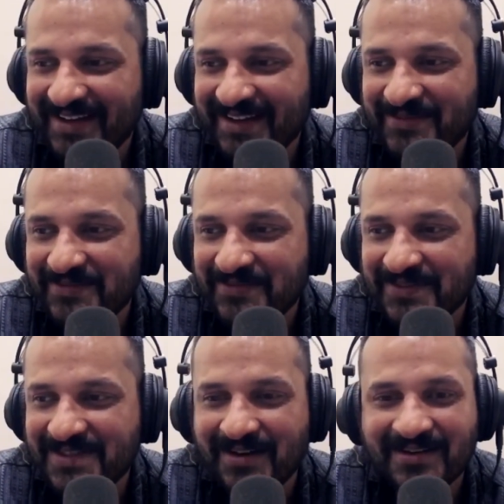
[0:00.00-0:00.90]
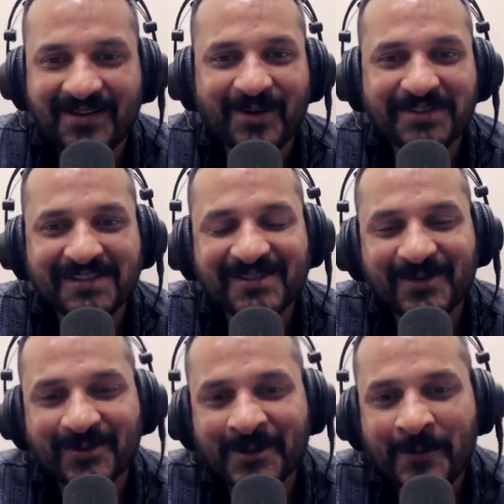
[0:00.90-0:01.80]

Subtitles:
I started on this note.